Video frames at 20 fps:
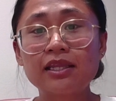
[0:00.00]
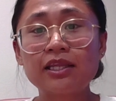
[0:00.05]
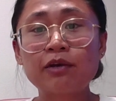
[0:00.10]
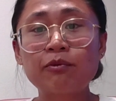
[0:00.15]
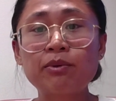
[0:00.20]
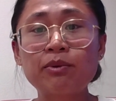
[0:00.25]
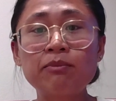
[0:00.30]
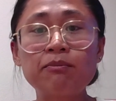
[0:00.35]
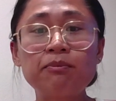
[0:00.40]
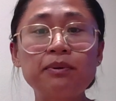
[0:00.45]
There
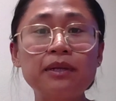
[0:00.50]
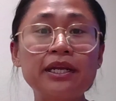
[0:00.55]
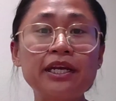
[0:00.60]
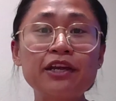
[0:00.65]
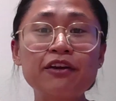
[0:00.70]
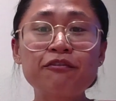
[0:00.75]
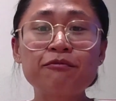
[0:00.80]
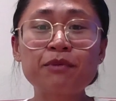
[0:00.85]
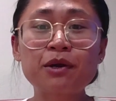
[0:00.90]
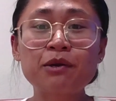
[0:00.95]
have been
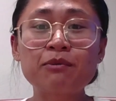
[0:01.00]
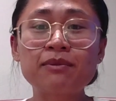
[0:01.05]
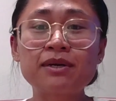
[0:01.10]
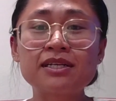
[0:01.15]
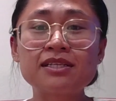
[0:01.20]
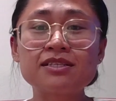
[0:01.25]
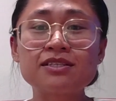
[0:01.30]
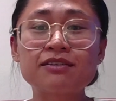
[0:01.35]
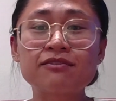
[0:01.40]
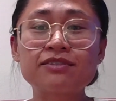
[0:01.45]
plenty of
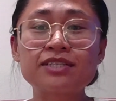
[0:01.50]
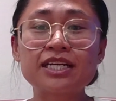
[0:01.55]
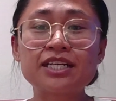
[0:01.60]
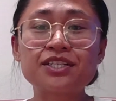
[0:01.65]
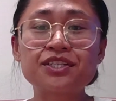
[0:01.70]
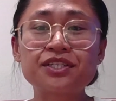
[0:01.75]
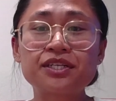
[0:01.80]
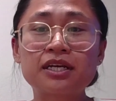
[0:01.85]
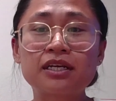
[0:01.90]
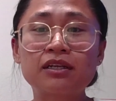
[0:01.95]
moments of
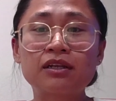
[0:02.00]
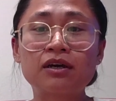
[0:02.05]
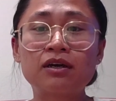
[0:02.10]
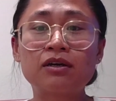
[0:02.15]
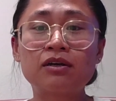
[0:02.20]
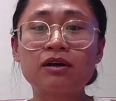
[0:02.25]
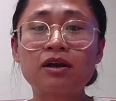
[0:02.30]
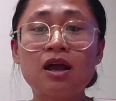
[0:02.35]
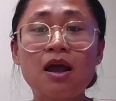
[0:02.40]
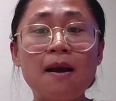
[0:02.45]
tension
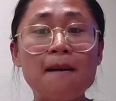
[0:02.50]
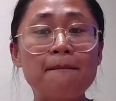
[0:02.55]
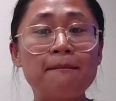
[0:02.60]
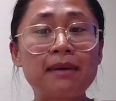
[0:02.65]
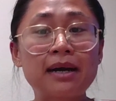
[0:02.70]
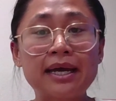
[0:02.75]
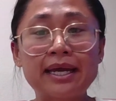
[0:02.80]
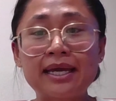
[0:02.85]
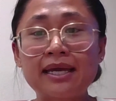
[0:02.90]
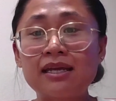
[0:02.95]
along
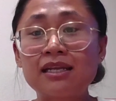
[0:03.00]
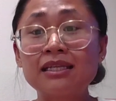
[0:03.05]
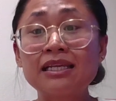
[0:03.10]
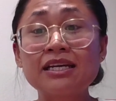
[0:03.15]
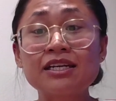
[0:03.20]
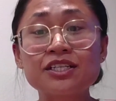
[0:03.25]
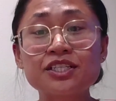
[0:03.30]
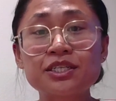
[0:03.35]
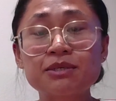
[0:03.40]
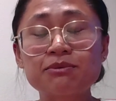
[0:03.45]
my
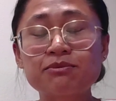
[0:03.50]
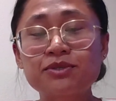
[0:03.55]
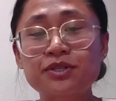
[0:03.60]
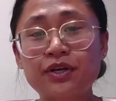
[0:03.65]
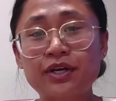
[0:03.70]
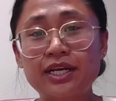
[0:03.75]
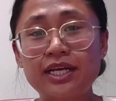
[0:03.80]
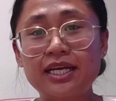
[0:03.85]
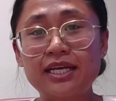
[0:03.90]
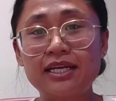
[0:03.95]
leadership
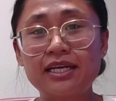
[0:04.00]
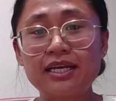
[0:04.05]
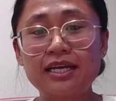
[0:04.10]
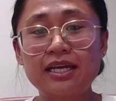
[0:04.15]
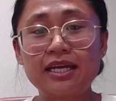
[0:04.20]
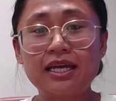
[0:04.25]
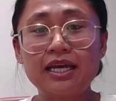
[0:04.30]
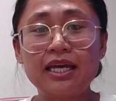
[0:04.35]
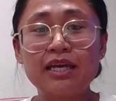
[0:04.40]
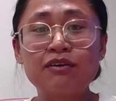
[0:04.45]
journey.
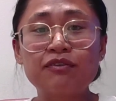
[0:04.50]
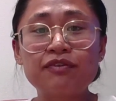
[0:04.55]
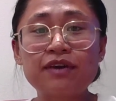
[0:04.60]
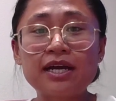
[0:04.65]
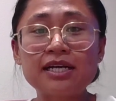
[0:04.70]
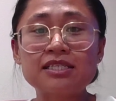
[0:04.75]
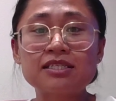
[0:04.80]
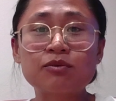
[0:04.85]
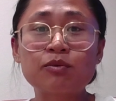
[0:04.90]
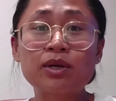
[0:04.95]
In
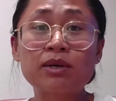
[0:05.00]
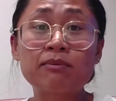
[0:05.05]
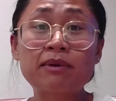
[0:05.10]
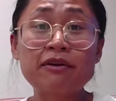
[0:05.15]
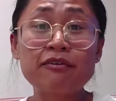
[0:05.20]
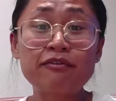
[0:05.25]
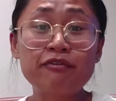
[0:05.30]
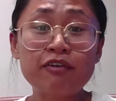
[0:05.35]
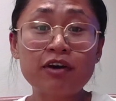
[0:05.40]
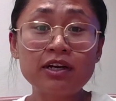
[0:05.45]
fact, one of
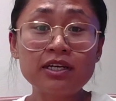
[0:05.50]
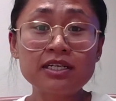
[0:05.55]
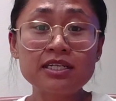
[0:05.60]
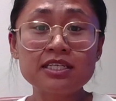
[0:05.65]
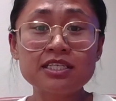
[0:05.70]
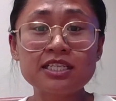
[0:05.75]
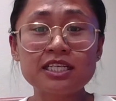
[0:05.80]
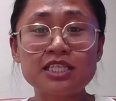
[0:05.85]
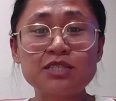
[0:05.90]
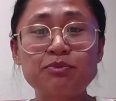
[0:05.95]
my
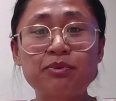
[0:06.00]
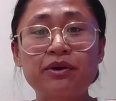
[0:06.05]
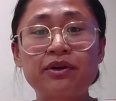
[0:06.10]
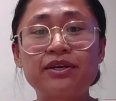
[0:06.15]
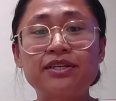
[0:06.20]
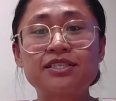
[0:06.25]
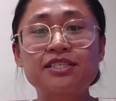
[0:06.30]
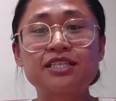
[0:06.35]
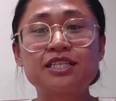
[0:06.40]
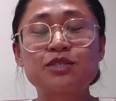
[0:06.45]
fondest
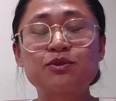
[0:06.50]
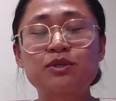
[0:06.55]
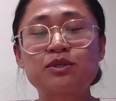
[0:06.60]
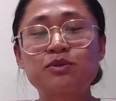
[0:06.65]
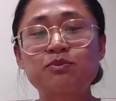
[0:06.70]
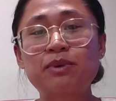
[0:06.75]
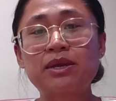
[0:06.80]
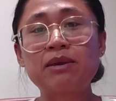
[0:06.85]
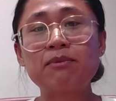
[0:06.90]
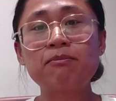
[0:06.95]
experiences
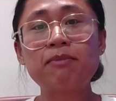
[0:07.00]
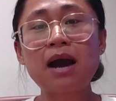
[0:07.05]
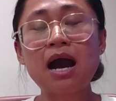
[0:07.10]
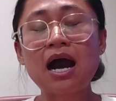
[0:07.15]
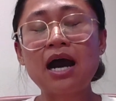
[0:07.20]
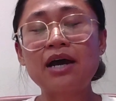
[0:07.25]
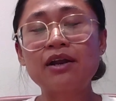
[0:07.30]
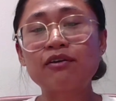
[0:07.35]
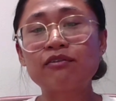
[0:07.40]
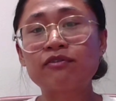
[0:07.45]
was being
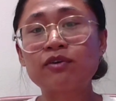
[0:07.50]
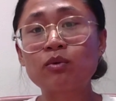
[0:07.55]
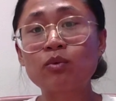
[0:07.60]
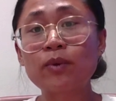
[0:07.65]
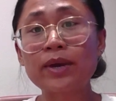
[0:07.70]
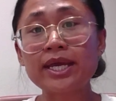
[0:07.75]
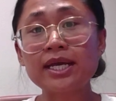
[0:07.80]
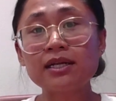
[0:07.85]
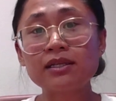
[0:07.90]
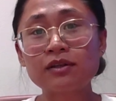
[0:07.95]
part of a
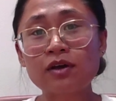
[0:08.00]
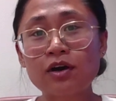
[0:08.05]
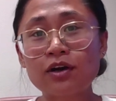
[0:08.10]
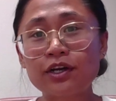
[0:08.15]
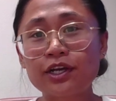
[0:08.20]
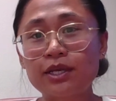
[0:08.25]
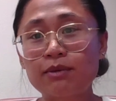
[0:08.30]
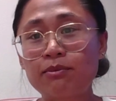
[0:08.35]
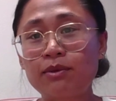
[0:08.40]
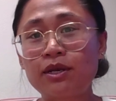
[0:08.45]

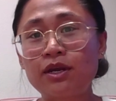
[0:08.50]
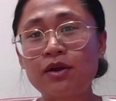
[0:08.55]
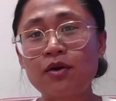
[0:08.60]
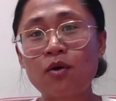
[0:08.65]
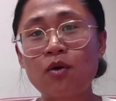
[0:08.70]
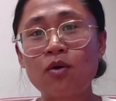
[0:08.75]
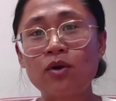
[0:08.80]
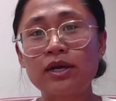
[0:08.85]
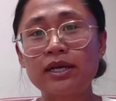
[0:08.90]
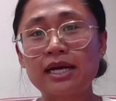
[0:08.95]
week-long community
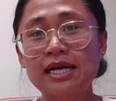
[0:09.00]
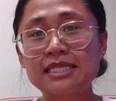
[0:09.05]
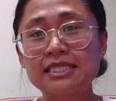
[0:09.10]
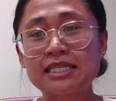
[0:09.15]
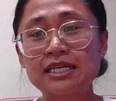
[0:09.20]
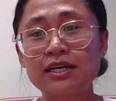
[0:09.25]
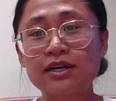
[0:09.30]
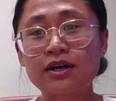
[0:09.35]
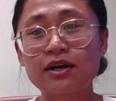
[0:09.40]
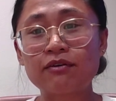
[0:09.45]

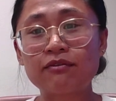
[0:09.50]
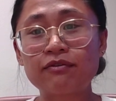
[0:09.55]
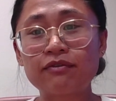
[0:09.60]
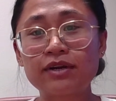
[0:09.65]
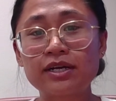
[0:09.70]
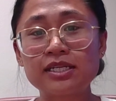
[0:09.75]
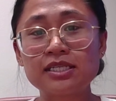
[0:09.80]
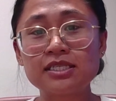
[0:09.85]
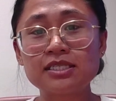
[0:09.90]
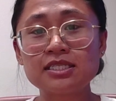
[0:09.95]
organizing
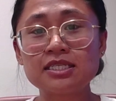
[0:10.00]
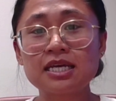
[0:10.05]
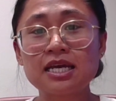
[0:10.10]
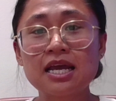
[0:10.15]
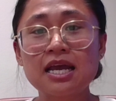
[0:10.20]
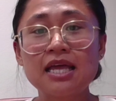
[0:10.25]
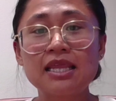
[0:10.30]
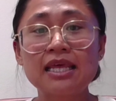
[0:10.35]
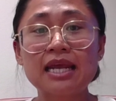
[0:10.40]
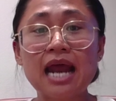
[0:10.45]
conference
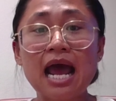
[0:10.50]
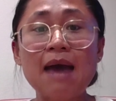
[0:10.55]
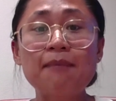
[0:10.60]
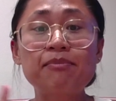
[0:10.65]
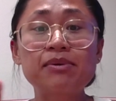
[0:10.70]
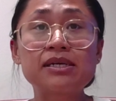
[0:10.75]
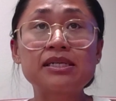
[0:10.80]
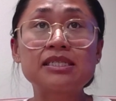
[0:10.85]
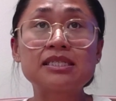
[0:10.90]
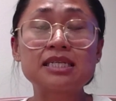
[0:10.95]
that
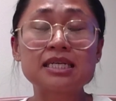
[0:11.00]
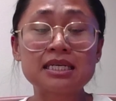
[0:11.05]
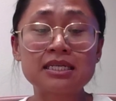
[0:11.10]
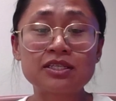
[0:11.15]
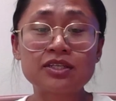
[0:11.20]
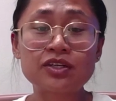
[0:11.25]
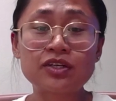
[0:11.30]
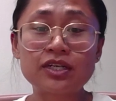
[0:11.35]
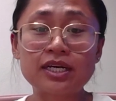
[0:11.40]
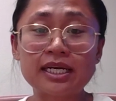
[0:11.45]
happened
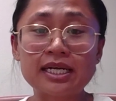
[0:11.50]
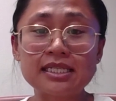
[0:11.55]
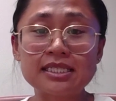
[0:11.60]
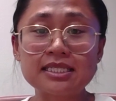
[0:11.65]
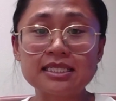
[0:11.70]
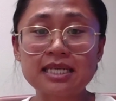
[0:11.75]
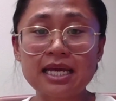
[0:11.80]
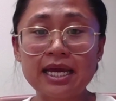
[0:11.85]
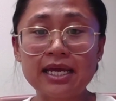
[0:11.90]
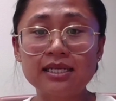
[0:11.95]
in the United
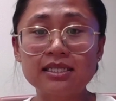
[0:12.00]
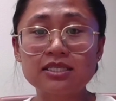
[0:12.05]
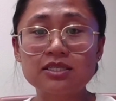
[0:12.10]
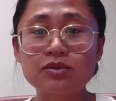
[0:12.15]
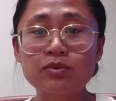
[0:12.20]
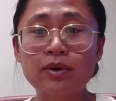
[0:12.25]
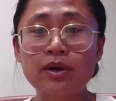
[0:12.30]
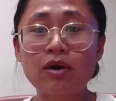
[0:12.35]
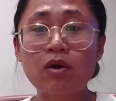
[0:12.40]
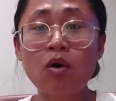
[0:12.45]

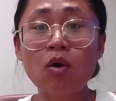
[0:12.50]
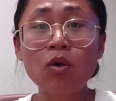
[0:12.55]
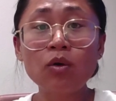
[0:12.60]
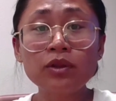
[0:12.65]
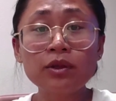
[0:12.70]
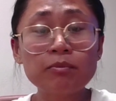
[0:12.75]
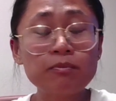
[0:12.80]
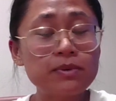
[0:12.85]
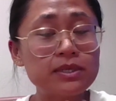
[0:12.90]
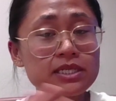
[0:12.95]
States, where all
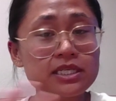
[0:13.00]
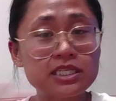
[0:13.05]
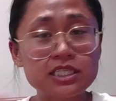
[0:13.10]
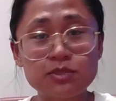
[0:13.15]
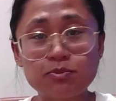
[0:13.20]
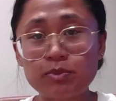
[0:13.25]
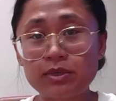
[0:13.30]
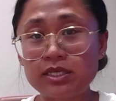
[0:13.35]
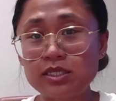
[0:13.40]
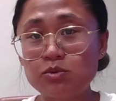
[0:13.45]
the
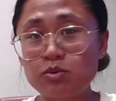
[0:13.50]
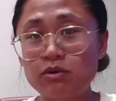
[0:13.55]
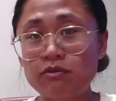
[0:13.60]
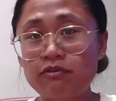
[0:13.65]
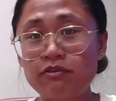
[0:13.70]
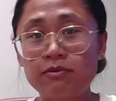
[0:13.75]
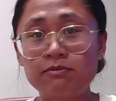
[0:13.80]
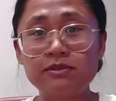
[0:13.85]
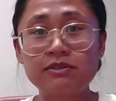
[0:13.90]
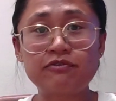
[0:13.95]
participants were
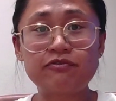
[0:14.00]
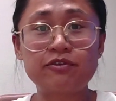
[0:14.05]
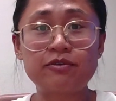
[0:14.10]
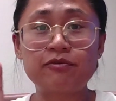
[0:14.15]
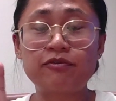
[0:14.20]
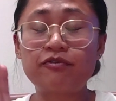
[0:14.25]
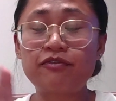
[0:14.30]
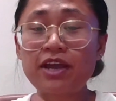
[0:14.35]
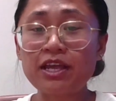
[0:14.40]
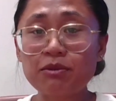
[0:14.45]
from
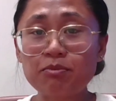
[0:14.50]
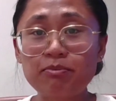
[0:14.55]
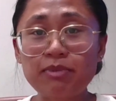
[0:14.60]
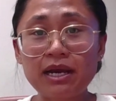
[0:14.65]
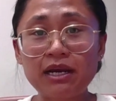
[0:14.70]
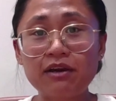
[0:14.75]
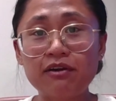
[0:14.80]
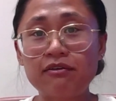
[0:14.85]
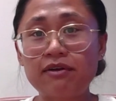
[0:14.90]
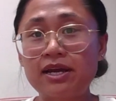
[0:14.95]
different faith
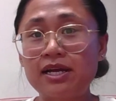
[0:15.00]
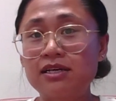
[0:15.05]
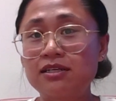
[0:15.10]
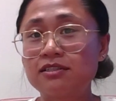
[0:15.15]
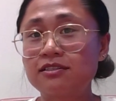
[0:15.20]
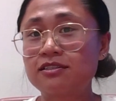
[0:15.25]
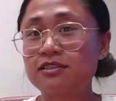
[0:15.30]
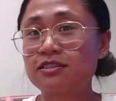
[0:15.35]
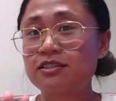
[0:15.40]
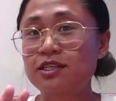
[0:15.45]

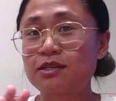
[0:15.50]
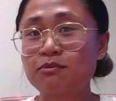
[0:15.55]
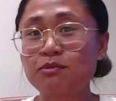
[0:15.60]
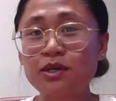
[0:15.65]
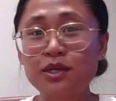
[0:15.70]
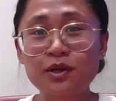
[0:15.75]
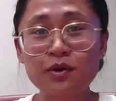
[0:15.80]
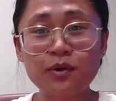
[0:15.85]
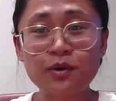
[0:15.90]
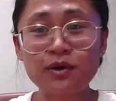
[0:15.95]
backgrounds,
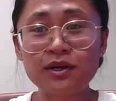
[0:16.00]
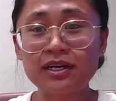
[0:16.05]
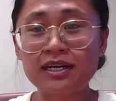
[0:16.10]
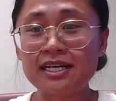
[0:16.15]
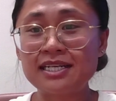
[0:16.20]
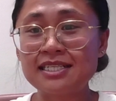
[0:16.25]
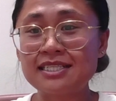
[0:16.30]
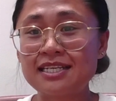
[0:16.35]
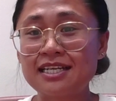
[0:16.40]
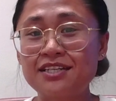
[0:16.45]
community
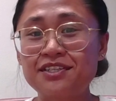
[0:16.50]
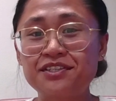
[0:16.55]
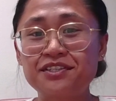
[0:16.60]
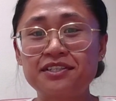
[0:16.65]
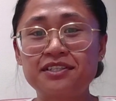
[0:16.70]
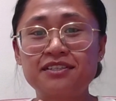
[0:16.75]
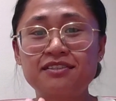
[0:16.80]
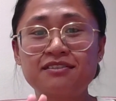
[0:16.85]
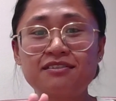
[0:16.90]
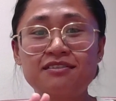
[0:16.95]

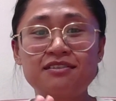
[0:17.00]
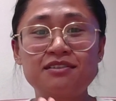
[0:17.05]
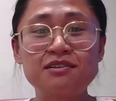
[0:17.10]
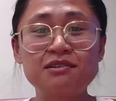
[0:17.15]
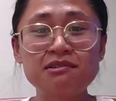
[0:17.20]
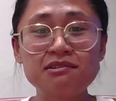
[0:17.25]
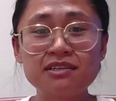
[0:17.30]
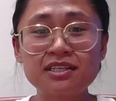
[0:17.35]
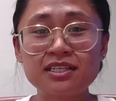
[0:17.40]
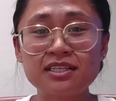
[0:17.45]
organizations,
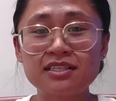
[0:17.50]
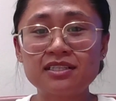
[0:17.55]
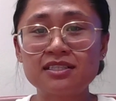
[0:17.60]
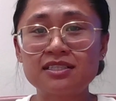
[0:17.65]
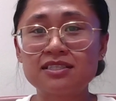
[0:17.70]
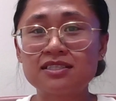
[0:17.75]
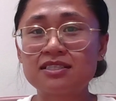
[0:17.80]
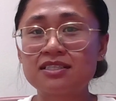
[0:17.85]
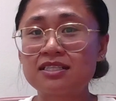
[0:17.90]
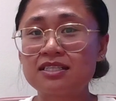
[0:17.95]

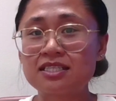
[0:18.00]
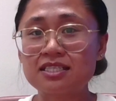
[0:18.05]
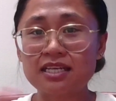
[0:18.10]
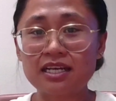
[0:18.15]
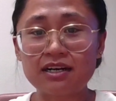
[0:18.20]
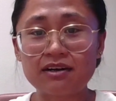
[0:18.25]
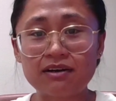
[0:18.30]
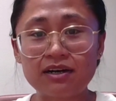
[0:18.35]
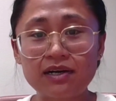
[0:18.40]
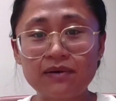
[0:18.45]
unions,
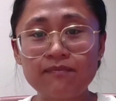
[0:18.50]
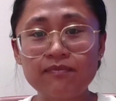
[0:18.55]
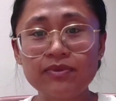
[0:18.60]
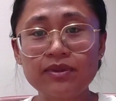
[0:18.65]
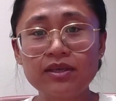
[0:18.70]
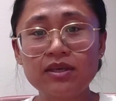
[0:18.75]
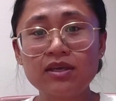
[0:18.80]
etc.